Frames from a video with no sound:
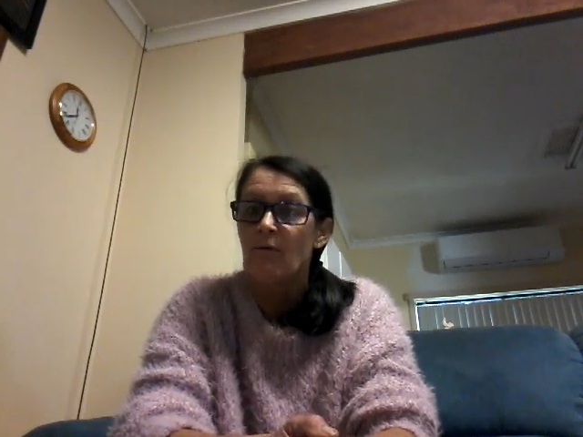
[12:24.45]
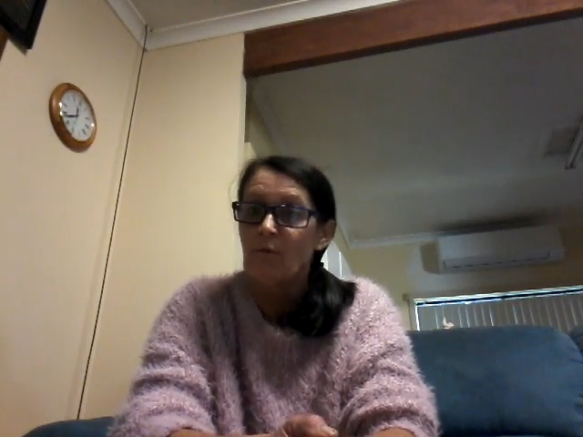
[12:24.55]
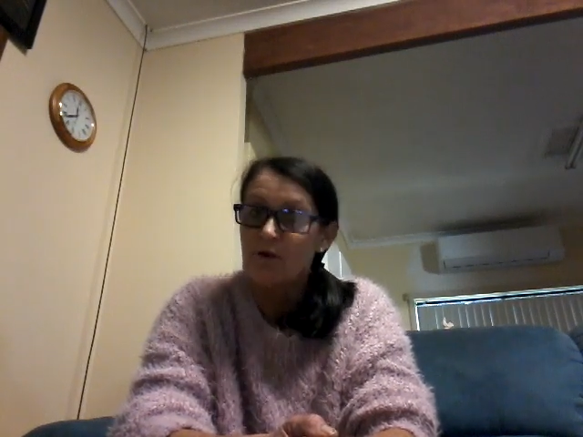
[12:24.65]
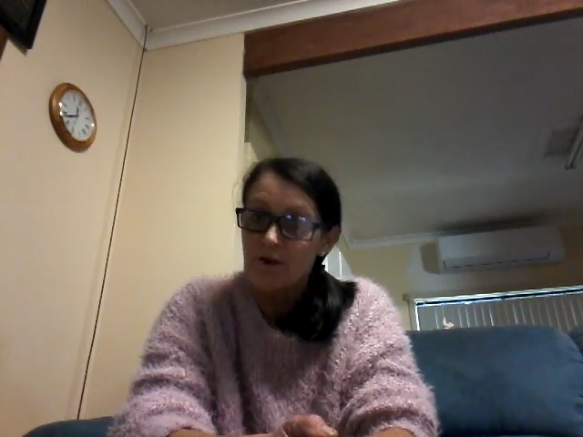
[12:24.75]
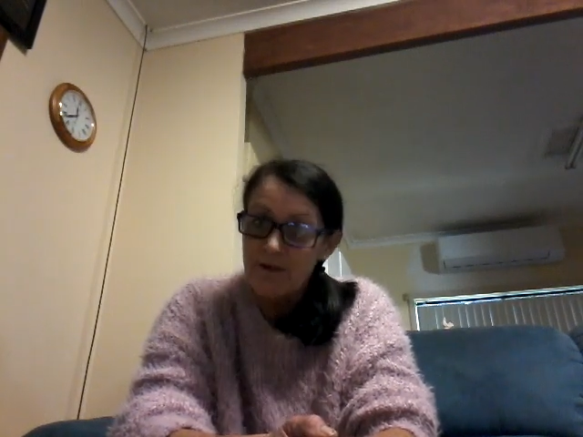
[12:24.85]

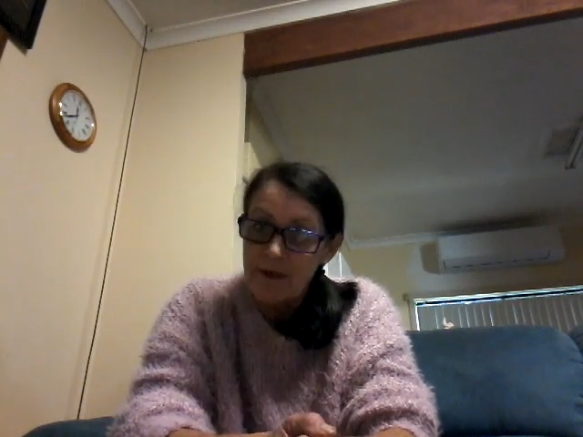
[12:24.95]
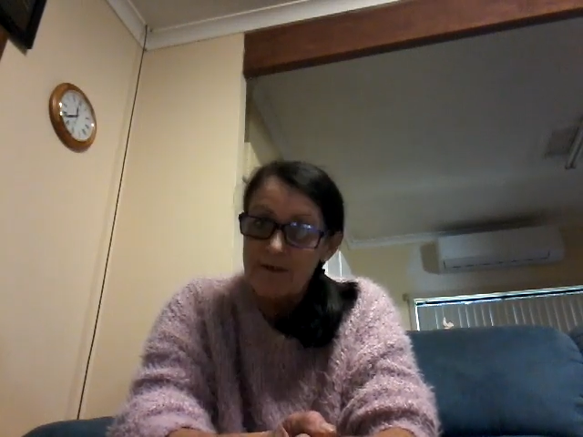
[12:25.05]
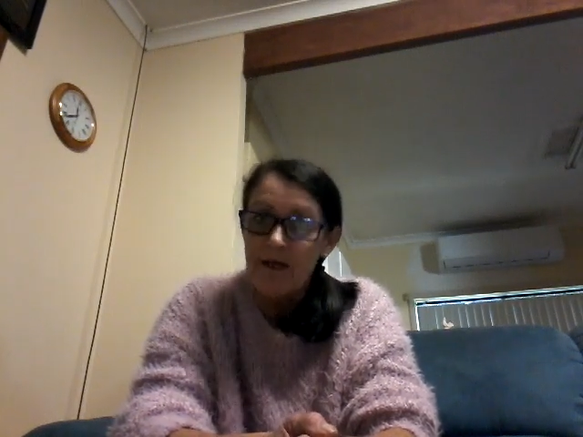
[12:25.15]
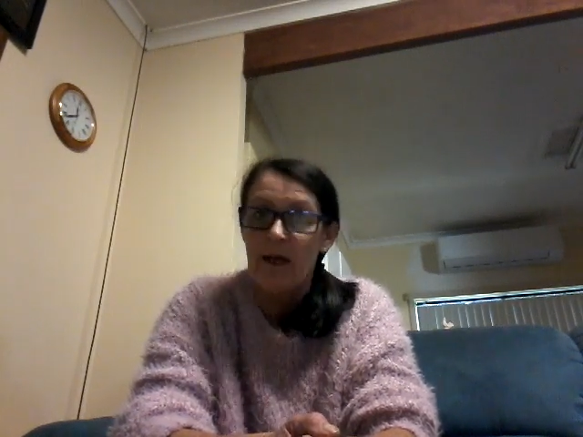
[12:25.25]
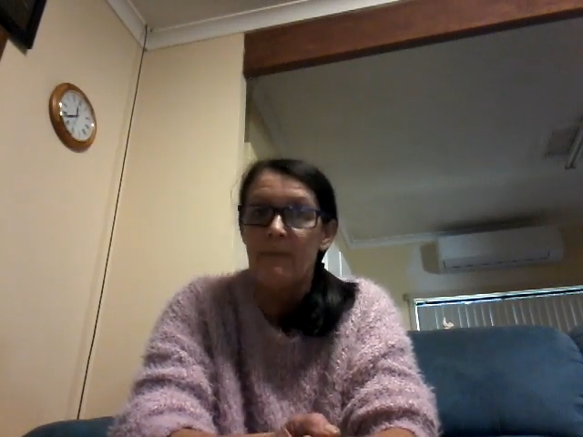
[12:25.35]
which
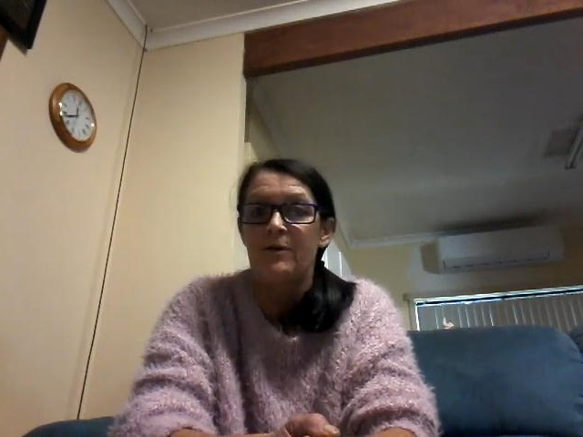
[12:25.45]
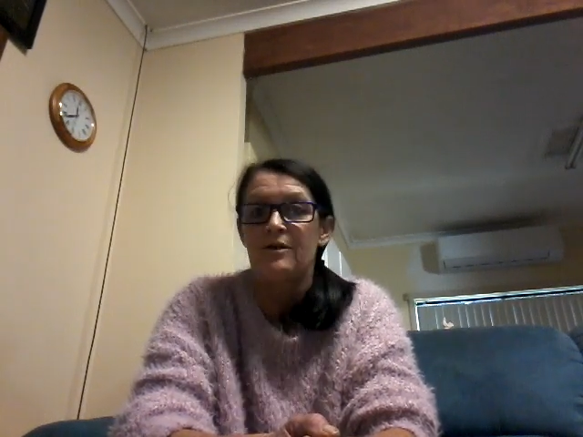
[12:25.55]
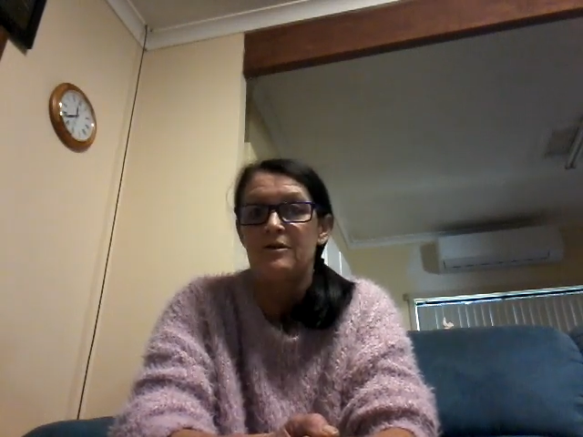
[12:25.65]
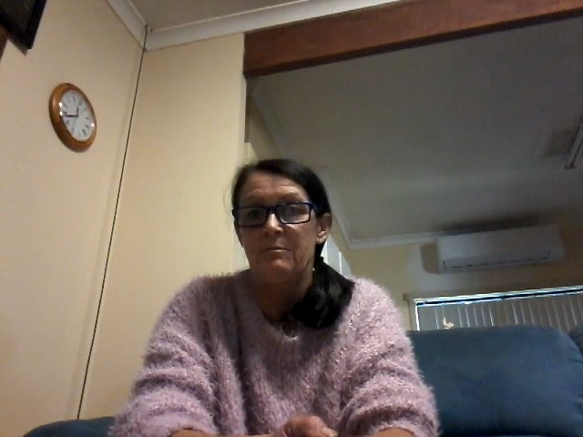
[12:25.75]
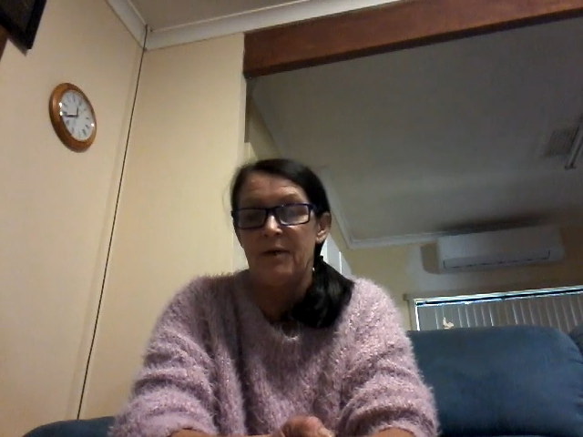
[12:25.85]
does
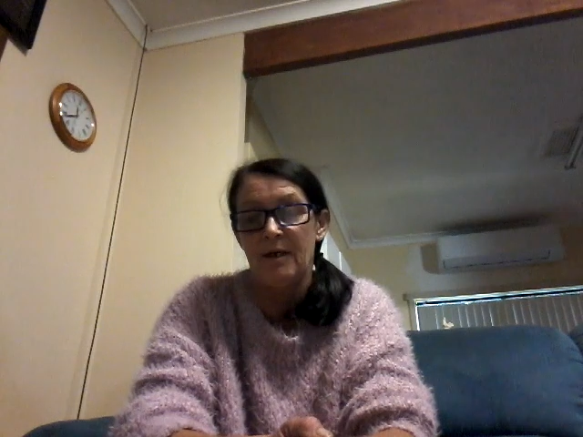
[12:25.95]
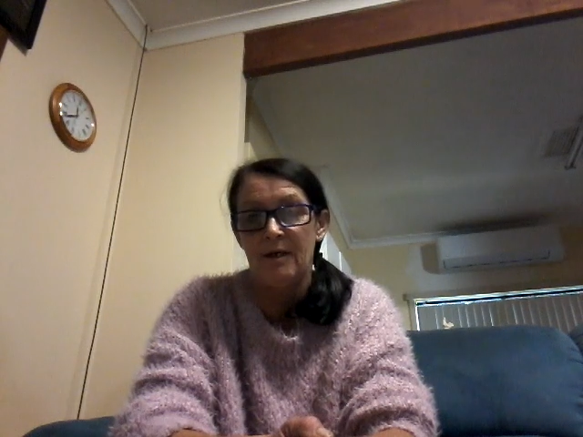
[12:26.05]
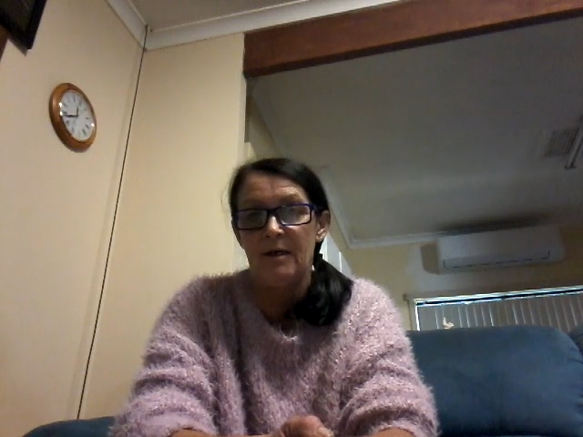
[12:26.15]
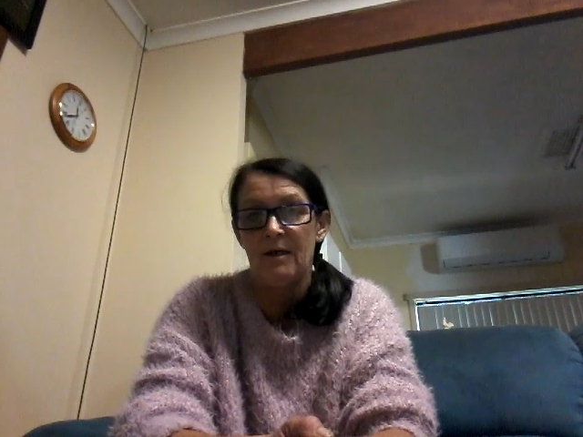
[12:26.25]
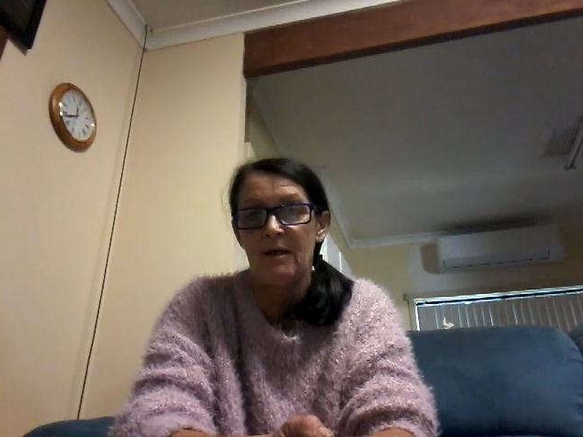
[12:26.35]
happen to
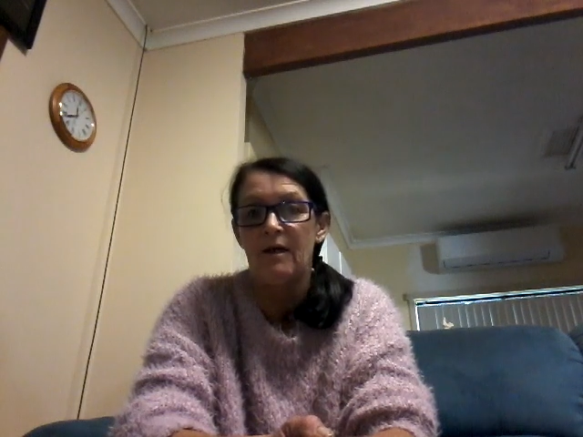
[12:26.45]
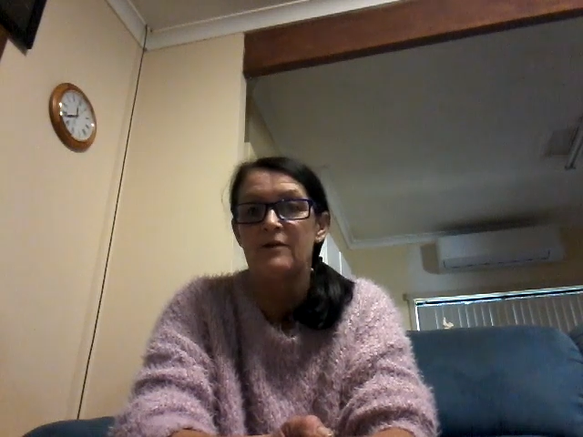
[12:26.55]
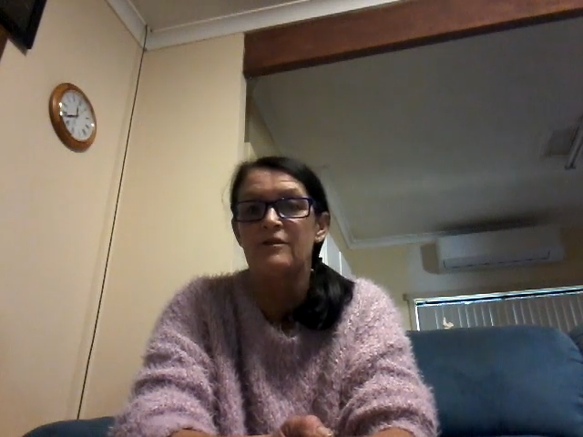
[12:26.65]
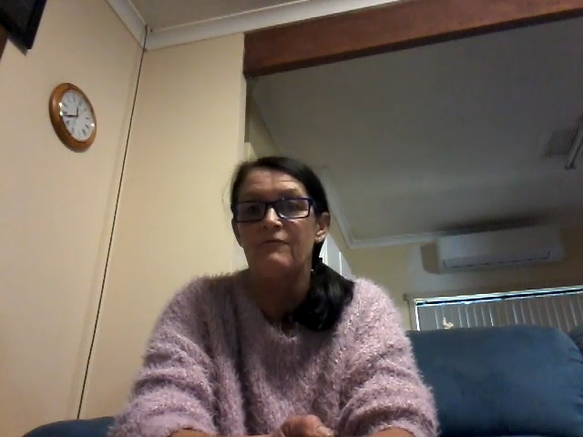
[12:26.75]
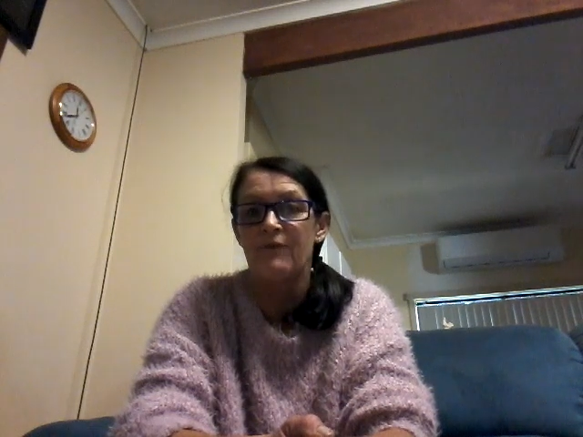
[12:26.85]
be a
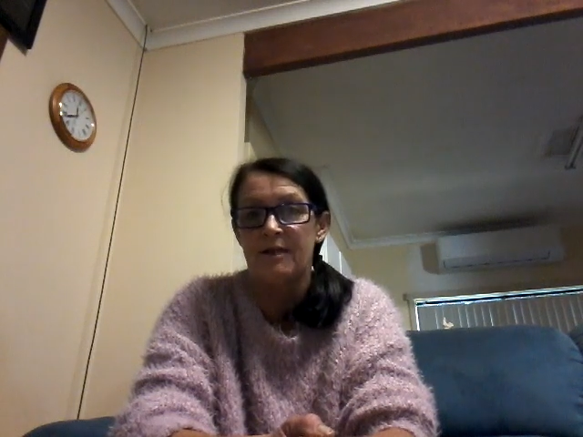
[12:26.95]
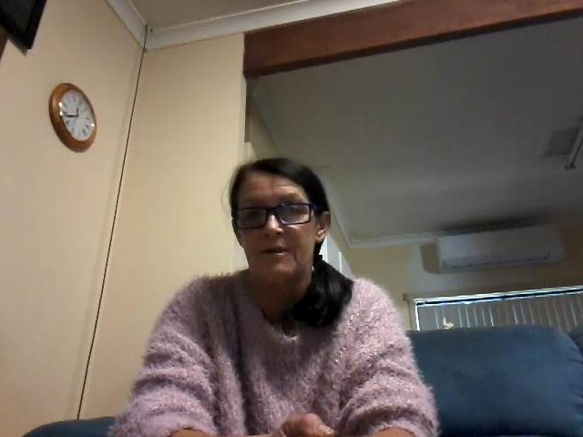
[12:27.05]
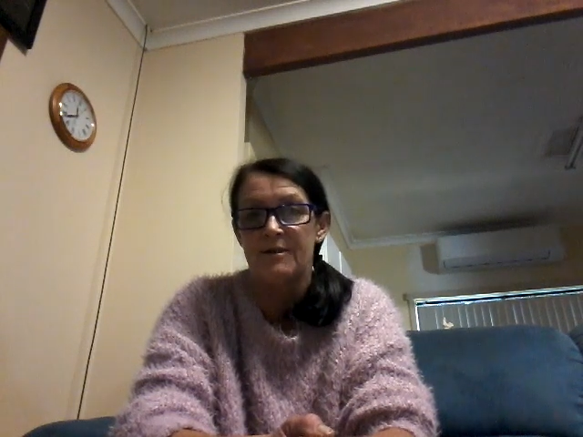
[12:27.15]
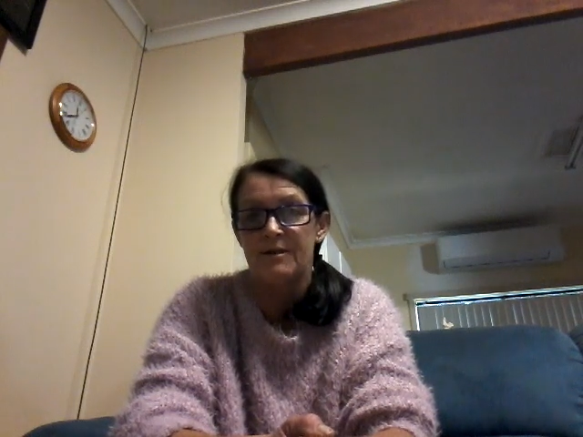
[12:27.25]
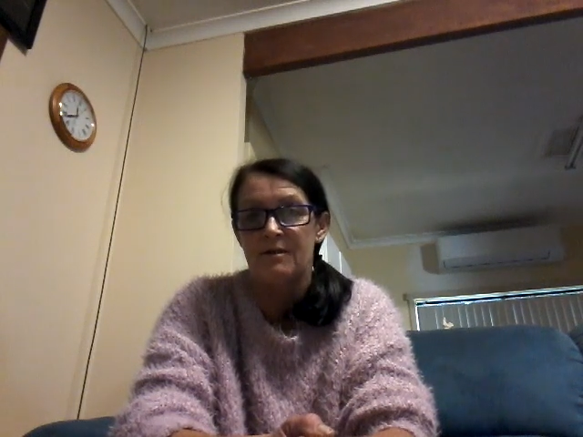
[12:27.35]

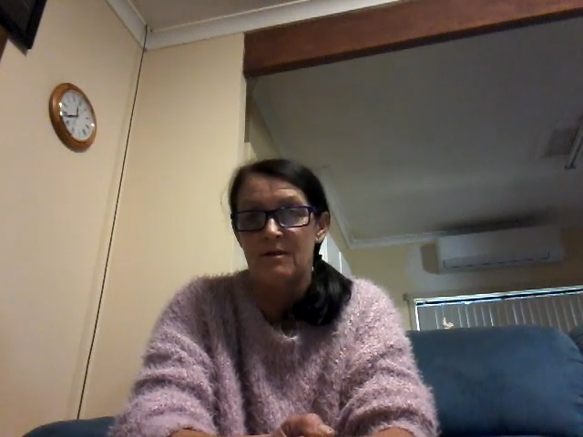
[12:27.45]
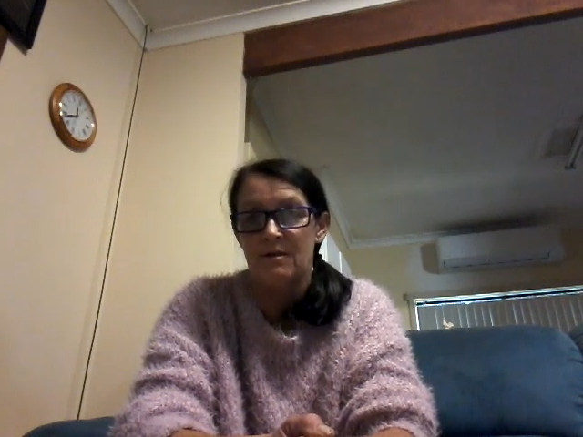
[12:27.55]
defence